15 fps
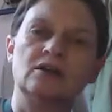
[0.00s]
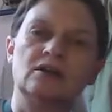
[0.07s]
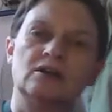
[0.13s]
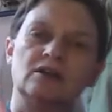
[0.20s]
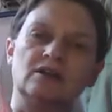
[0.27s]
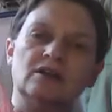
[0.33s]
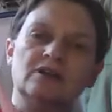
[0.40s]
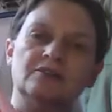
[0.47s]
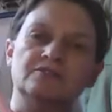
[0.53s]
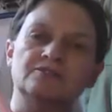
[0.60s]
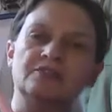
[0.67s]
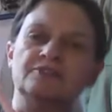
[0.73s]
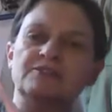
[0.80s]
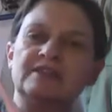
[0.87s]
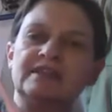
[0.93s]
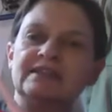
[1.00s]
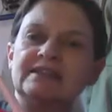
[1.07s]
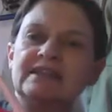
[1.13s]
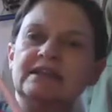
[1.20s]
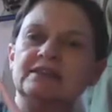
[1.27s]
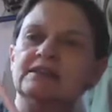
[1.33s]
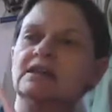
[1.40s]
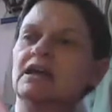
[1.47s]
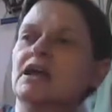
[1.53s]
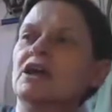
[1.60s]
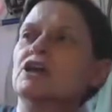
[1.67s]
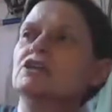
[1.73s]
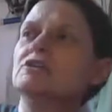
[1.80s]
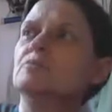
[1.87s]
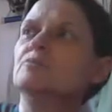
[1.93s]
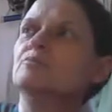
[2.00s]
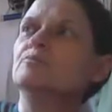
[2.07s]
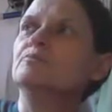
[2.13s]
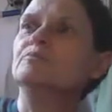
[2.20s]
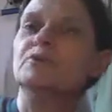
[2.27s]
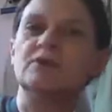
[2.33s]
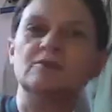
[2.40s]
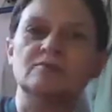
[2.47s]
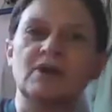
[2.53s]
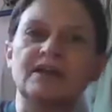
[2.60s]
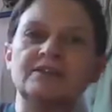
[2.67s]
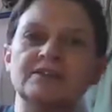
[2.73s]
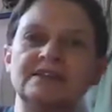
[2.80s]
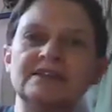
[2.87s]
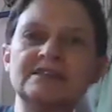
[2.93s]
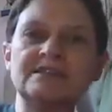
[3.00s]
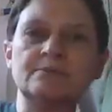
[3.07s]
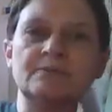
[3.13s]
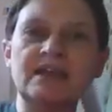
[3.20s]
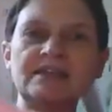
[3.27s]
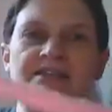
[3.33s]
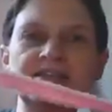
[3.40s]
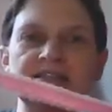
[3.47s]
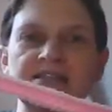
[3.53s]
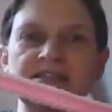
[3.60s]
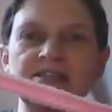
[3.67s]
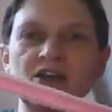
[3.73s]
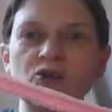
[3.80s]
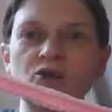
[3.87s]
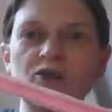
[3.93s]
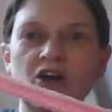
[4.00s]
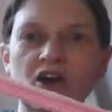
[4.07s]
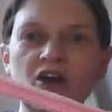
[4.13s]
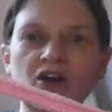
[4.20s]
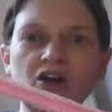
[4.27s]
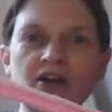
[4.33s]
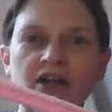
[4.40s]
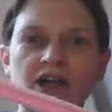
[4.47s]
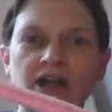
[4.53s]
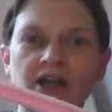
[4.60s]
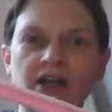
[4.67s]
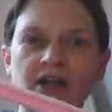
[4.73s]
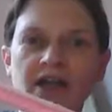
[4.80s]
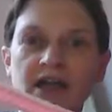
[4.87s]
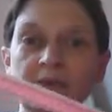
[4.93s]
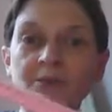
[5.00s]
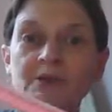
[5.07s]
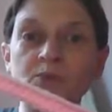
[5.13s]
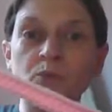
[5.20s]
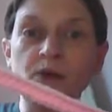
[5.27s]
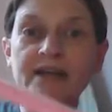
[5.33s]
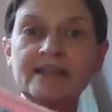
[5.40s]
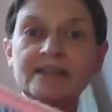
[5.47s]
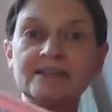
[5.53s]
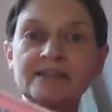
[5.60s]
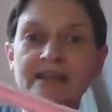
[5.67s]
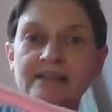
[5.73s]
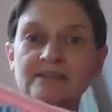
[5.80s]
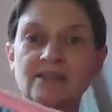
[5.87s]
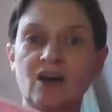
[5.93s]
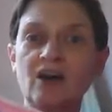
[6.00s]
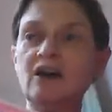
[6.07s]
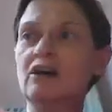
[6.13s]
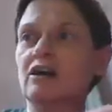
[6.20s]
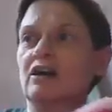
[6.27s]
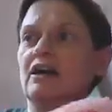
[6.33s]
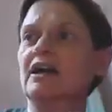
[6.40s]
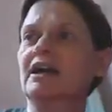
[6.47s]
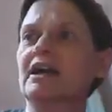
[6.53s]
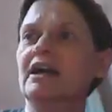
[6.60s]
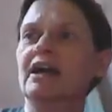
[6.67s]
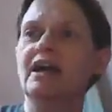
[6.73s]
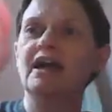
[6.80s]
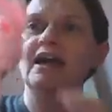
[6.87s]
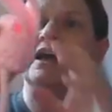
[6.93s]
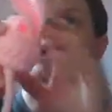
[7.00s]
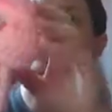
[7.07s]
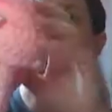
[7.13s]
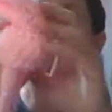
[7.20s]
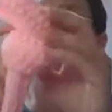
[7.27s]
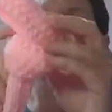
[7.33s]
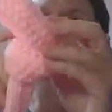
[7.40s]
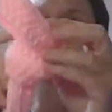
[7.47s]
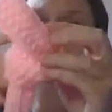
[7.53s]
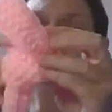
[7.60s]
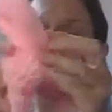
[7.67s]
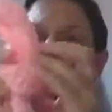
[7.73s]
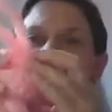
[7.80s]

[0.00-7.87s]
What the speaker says: or 150 in the end. But my goodness, it makes it so long. I mean, wickedly long. And so